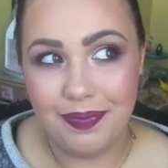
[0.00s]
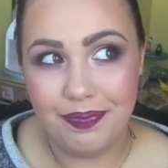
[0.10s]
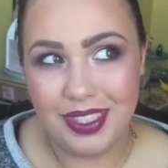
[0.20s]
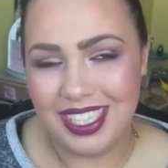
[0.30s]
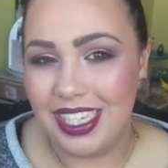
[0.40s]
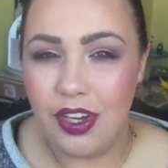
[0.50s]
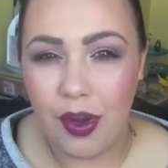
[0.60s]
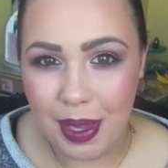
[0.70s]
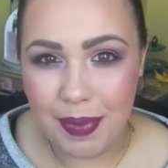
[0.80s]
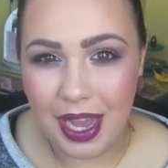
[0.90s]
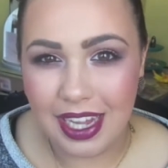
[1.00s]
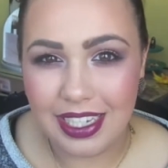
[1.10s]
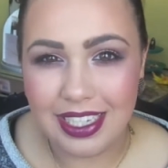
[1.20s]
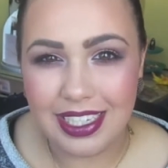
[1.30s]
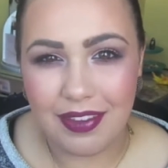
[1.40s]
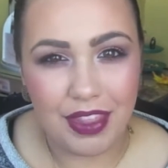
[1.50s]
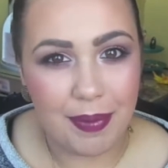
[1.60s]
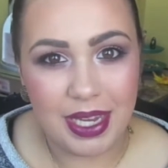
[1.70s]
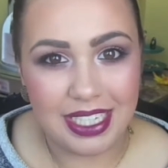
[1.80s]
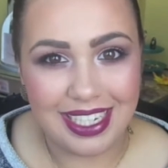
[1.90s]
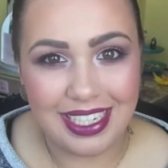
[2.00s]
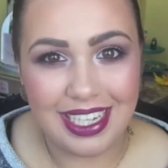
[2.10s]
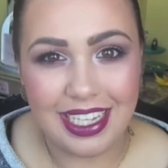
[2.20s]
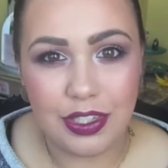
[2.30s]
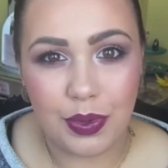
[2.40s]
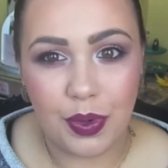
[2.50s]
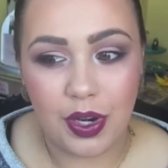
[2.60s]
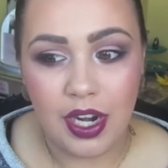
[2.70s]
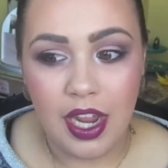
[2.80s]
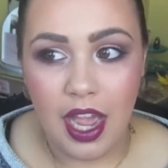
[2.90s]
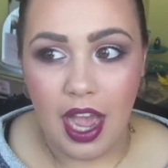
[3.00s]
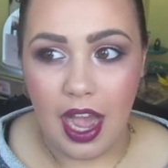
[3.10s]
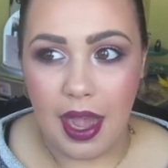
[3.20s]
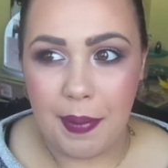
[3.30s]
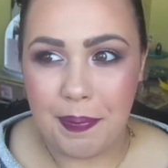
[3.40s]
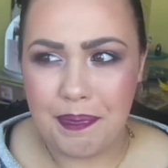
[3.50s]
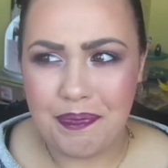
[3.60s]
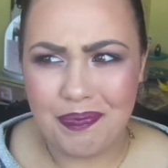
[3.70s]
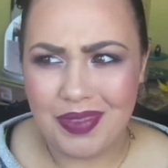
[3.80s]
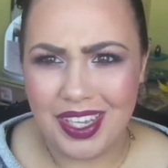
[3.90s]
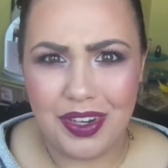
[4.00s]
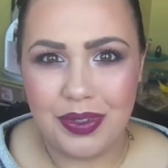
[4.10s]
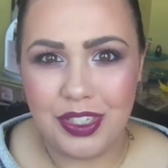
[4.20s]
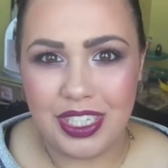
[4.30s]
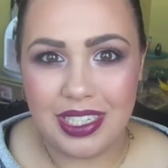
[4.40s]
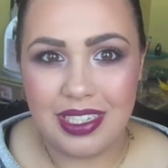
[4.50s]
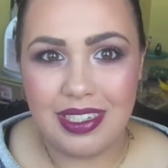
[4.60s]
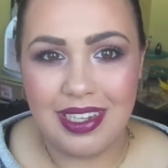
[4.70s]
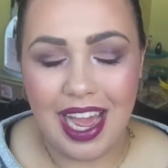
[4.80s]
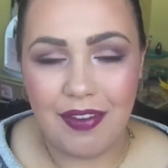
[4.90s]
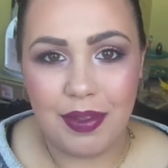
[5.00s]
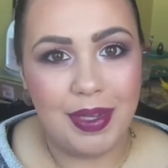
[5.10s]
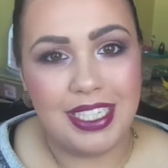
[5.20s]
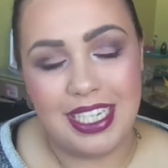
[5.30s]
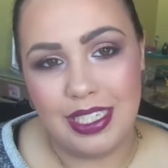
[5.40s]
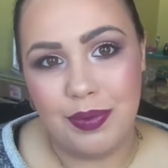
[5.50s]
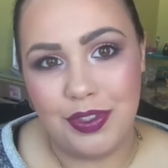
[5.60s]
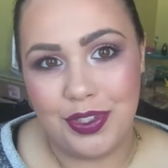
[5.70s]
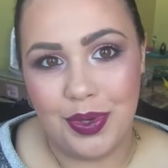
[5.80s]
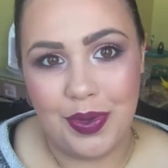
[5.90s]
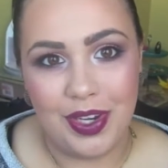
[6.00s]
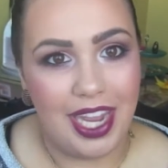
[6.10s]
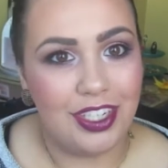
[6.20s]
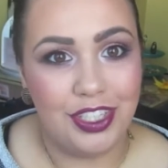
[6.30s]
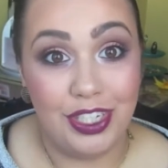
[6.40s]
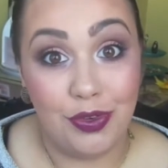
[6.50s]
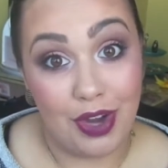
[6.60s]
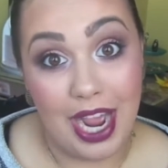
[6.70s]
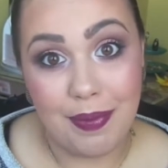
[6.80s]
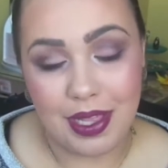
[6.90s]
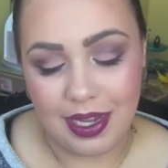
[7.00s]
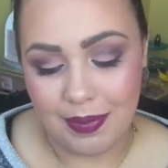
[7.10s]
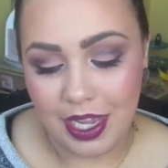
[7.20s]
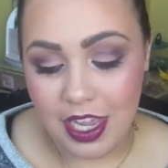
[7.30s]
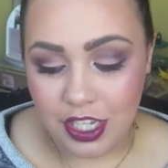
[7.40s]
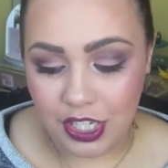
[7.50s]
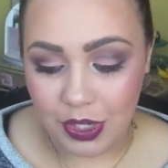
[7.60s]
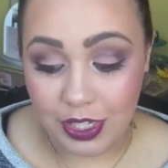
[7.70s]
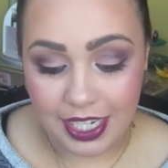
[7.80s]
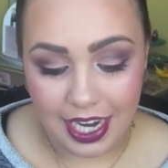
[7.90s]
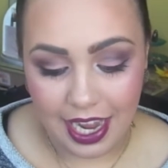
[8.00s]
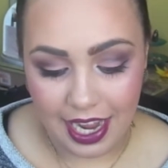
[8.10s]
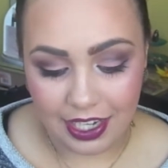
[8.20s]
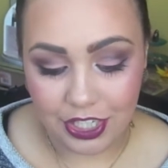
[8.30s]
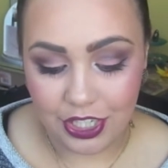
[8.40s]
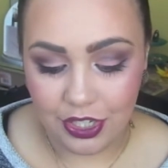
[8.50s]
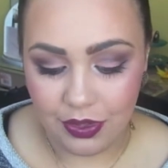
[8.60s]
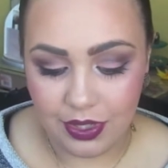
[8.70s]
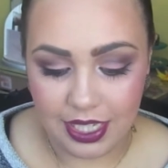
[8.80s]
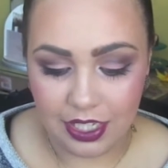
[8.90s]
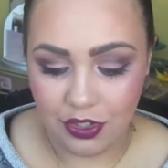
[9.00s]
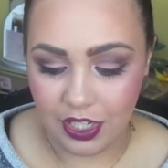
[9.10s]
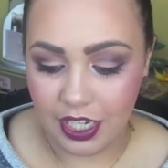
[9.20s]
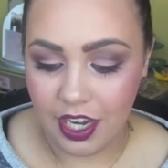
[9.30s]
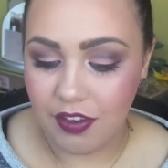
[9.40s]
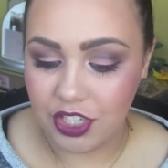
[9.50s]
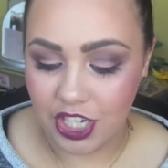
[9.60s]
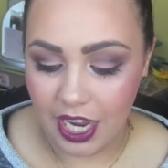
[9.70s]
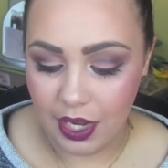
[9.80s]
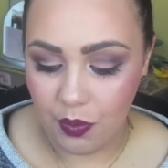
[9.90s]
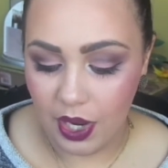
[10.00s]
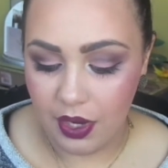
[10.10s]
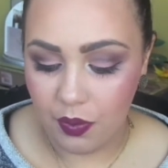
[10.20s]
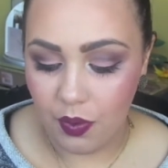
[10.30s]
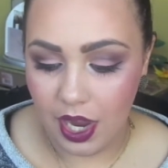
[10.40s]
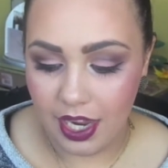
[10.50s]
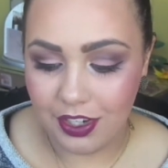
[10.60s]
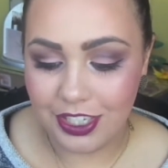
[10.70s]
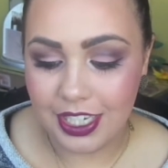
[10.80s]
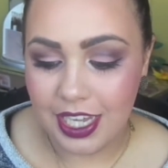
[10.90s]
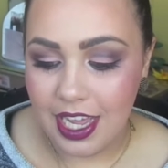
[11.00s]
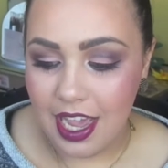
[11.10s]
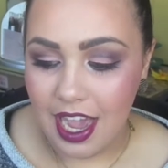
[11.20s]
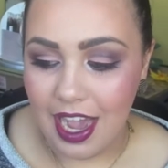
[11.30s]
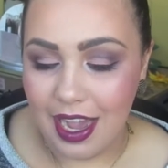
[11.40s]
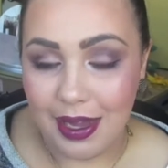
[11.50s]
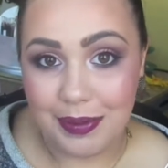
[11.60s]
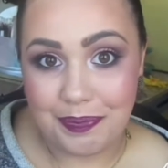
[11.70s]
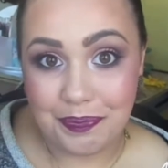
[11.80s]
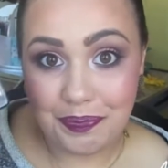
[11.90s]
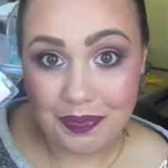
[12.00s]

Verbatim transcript: see all my palettes, if that makes any sense, or um, you know, just have them accessible so I would actually grab them. So today I actually used this Drinking of Shine Wet n Wild um,